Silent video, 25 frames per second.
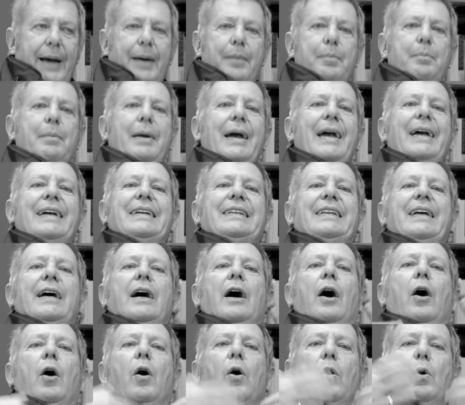make the
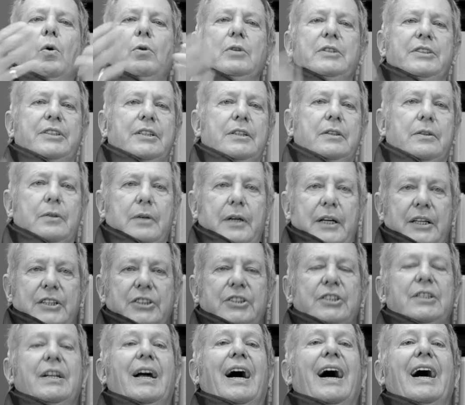whole
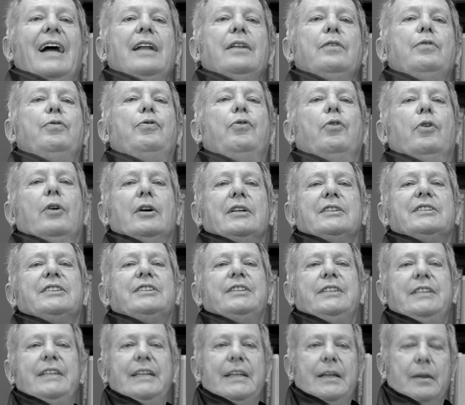situation
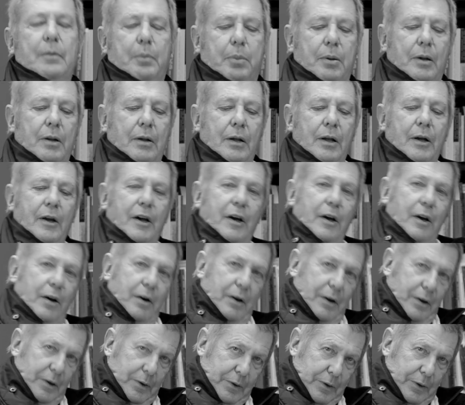unforeseeable
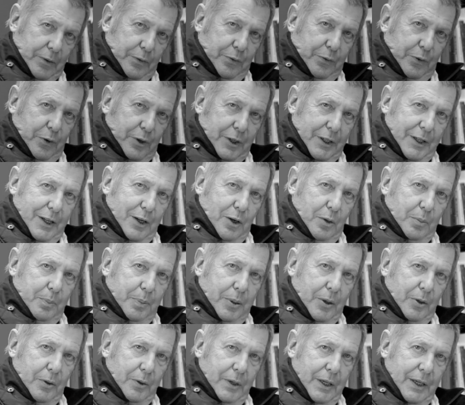for the
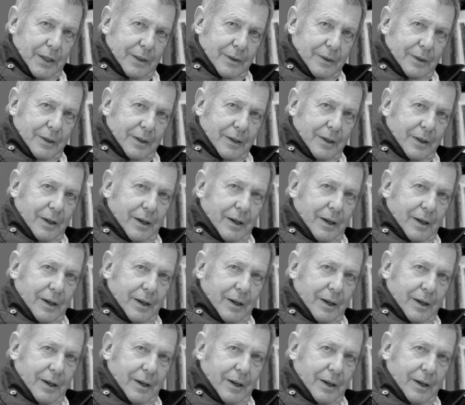opponent,